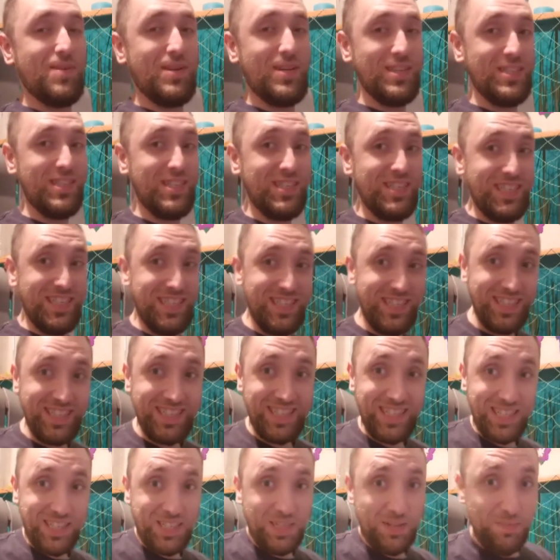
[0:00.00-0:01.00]
but she
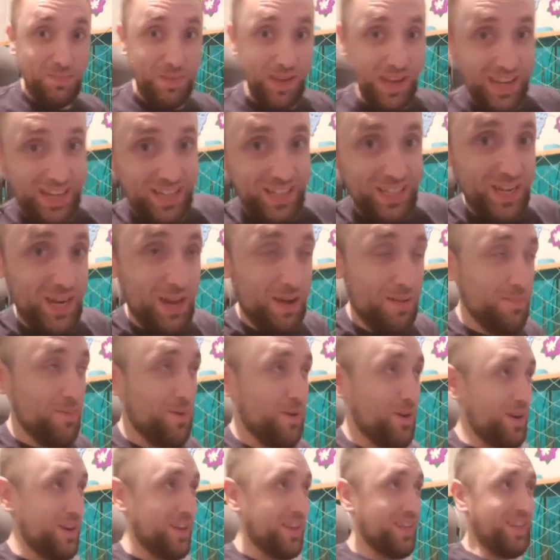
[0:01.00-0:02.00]
did such a bad job
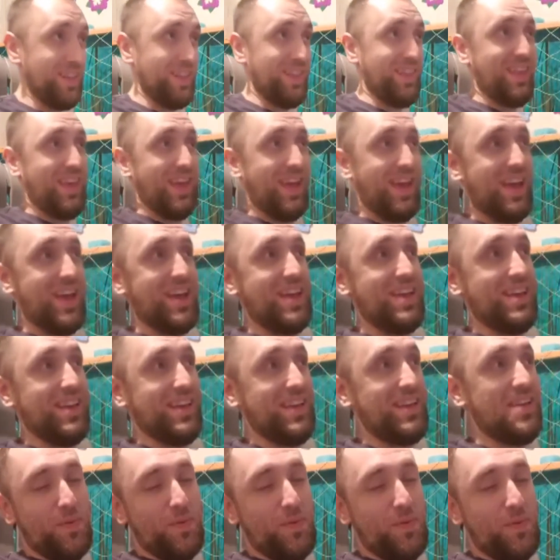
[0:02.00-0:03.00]
on it that
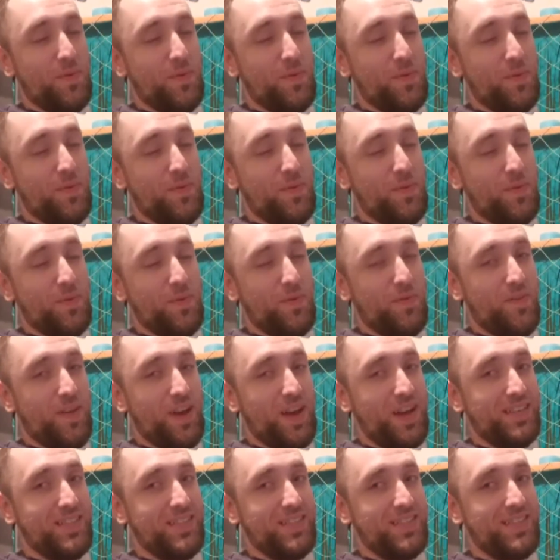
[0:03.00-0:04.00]
they
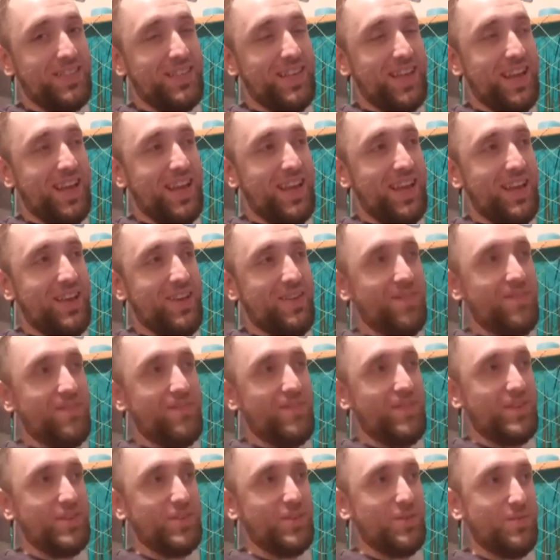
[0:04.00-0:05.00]
improvised a
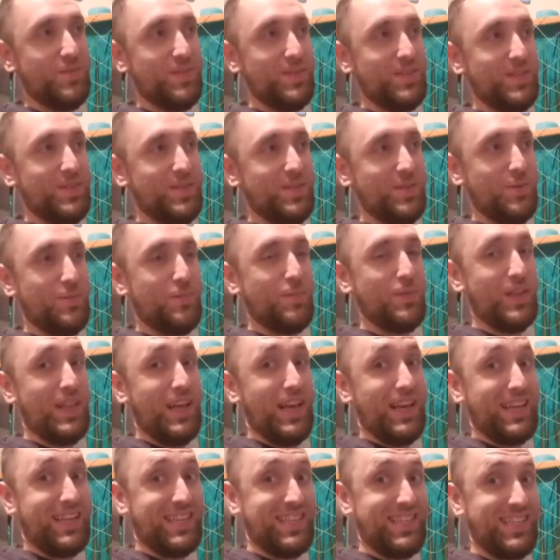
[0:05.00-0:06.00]
fisherman
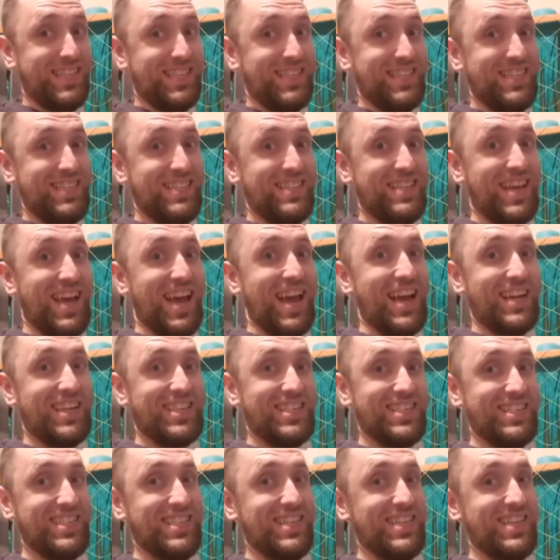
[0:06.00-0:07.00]
suplex to
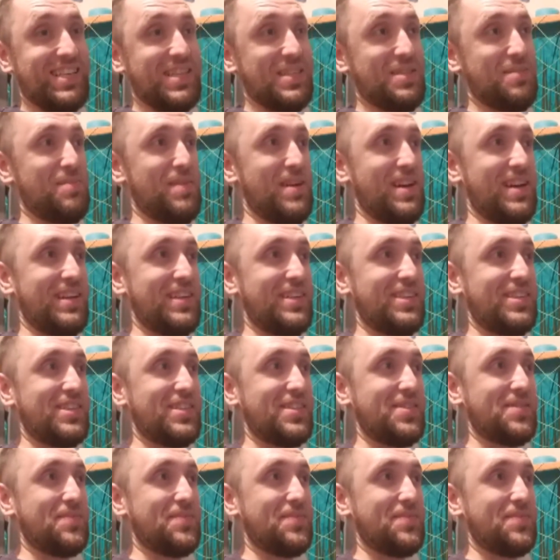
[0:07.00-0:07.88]
actually end the match.